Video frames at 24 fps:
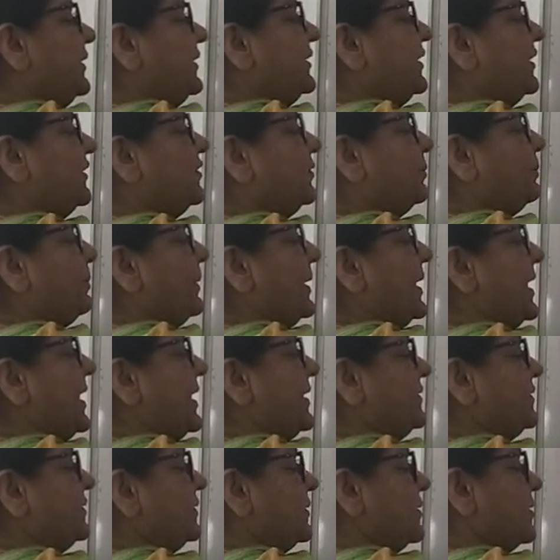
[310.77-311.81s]

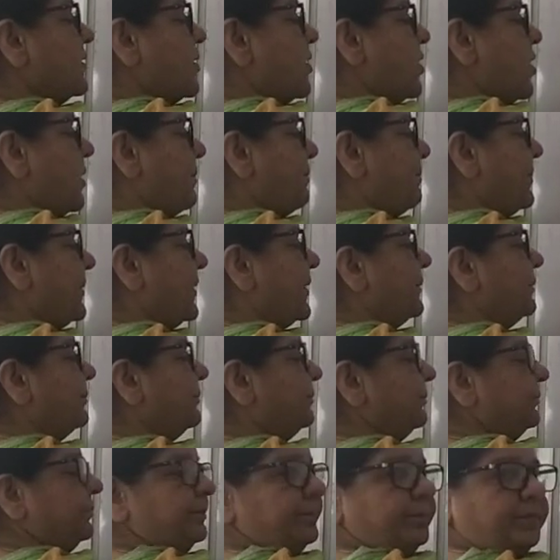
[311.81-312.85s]
displace copper
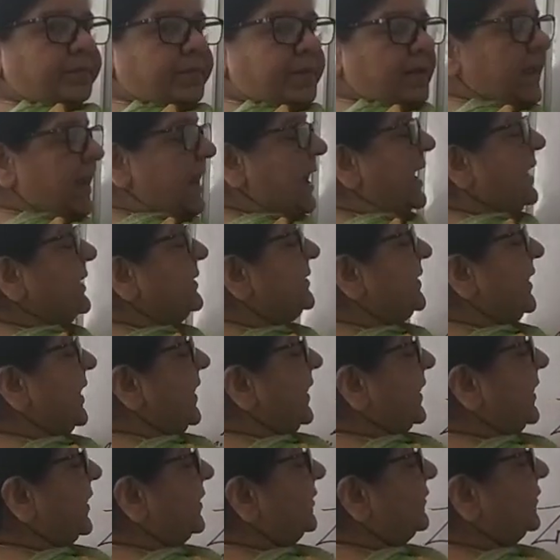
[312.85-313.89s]
and
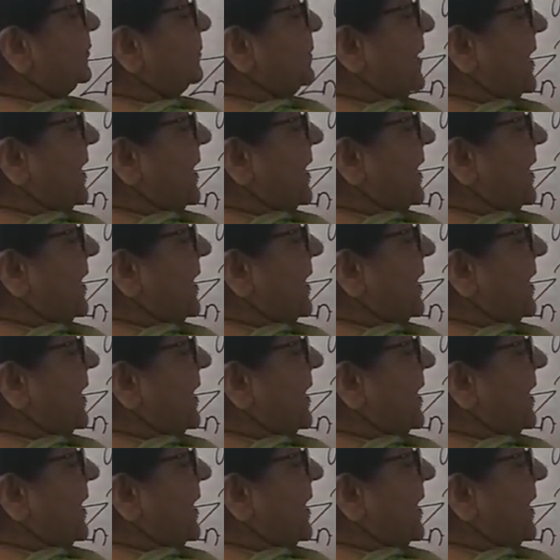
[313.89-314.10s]
take its